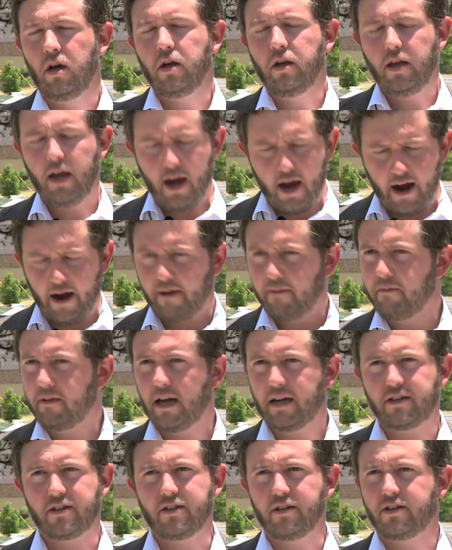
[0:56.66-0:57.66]
Yeah,
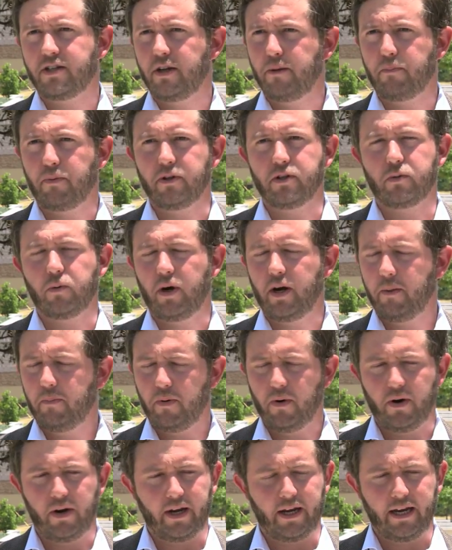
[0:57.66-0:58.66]
that's the simplest way of
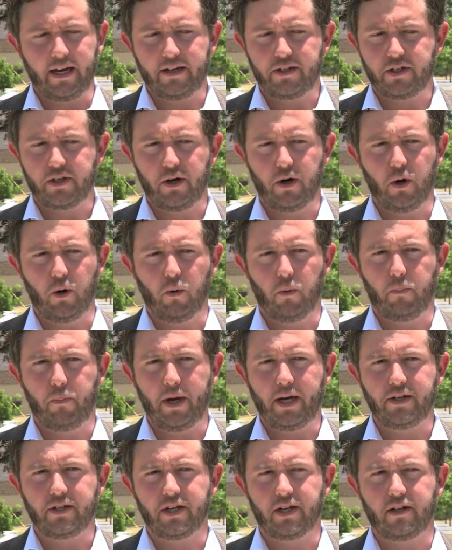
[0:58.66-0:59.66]
putting it. So
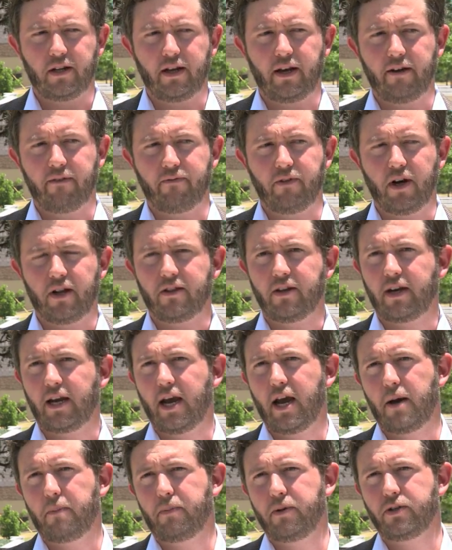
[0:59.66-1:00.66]
basically, if nothing
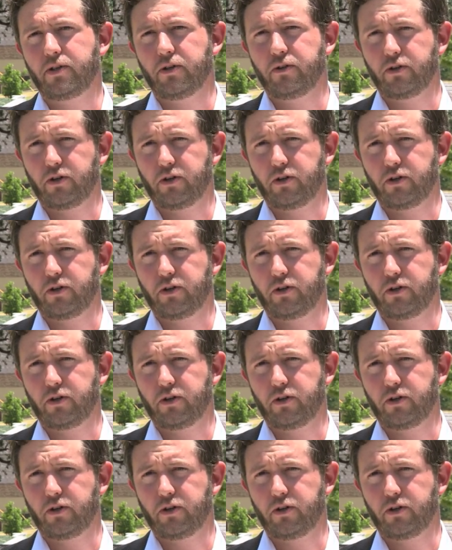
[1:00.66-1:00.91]
happens on